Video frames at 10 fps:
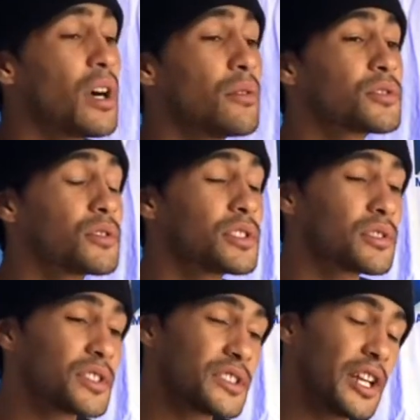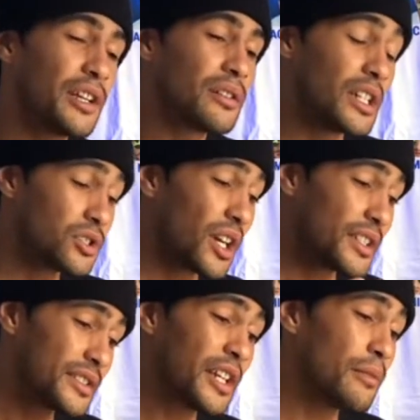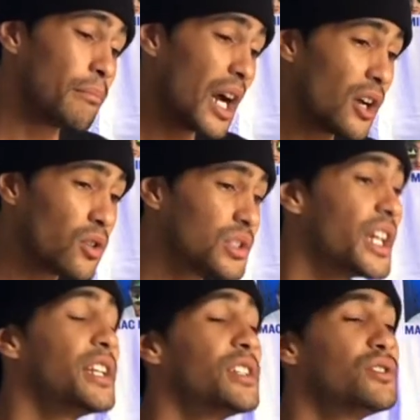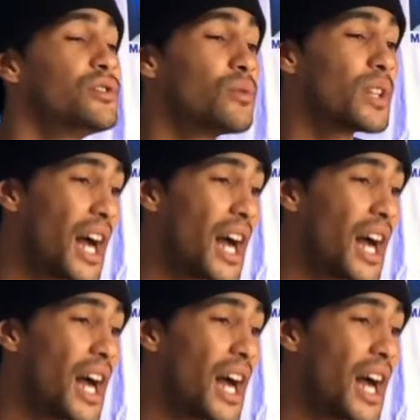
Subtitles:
I was always going to try to stay in my own lane and do what